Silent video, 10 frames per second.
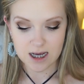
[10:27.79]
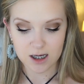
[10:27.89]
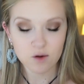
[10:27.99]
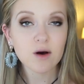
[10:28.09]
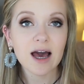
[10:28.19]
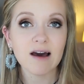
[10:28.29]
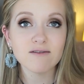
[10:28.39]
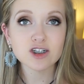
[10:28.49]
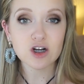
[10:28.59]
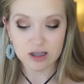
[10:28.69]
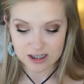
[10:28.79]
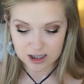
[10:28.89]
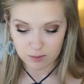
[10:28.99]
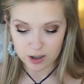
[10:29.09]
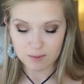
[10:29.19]
I don't have a Charlotte
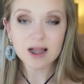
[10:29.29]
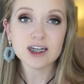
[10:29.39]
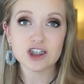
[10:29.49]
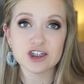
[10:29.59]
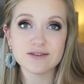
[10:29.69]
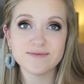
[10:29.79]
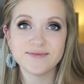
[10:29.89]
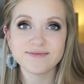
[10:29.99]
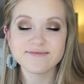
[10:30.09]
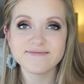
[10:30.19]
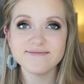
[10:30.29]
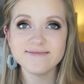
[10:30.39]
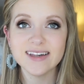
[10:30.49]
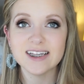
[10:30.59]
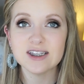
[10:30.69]
Tilbury blush.
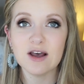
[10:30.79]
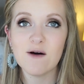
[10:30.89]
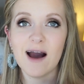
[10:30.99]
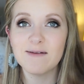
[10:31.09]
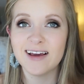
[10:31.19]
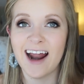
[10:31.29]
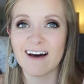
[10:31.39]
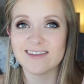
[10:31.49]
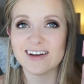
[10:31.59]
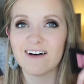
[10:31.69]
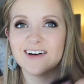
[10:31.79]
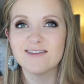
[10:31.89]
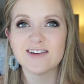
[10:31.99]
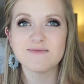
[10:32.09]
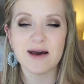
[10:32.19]
So I'm gonna have to go
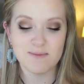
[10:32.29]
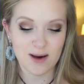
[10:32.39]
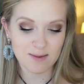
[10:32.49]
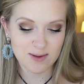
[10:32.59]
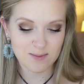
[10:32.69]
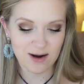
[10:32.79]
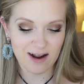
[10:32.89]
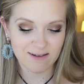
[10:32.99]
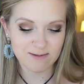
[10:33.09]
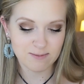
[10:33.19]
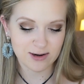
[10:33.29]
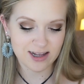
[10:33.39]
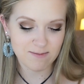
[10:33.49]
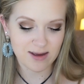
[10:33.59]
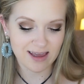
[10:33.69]
in with my Bobbi Brown
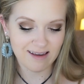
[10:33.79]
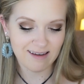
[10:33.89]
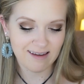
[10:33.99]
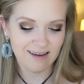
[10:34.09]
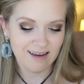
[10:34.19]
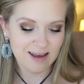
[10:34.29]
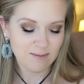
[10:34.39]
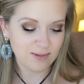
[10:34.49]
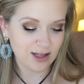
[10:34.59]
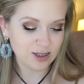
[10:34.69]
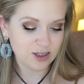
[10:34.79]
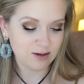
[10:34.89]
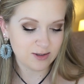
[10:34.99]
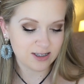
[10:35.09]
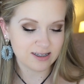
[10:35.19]
Pretty Pink blush.
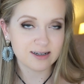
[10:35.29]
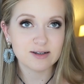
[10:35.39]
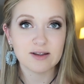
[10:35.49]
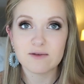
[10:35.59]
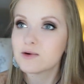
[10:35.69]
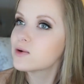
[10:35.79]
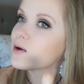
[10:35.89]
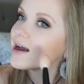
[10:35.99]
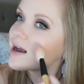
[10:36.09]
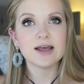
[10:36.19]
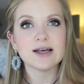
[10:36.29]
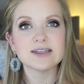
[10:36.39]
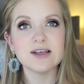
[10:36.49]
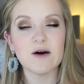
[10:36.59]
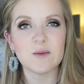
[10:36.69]
I'm just gonna do that real quick.
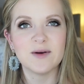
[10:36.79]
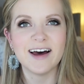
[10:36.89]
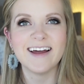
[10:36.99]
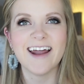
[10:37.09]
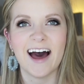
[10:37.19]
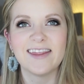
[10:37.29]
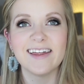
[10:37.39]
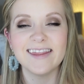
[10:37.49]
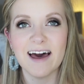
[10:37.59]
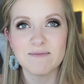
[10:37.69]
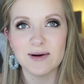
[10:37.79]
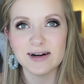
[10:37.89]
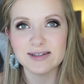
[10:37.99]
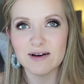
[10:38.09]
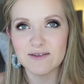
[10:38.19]
So now that that
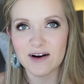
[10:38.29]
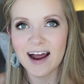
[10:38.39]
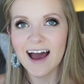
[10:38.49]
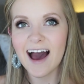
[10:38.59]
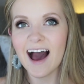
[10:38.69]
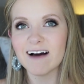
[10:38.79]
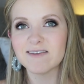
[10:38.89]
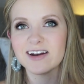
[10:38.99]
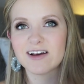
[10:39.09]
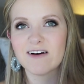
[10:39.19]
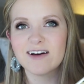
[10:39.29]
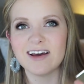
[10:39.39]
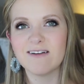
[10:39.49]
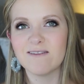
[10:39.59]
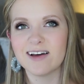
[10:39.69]
part is over, I'm gonna go
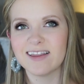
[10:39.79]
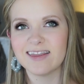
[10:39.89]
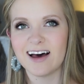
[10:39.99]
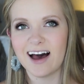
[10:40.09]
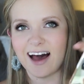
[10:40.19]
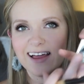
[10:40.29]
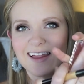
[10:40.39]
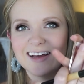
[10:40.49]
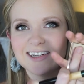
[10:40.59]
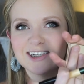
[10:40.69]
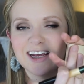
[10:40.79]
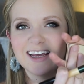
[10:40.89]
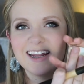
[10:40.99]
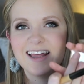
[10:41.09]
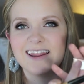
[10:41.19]
in with the highlight
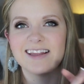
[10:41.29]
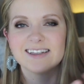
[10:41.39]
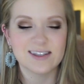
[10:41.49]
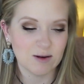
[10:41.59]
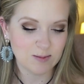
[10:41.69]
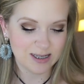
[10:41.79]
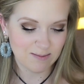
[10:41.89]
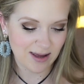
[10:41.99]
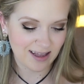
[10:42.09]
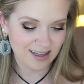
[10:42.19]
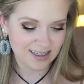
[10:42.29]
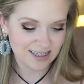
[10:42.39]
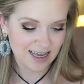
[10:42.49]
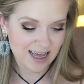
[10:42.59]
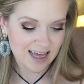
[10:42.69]
shade in this sculpting palette.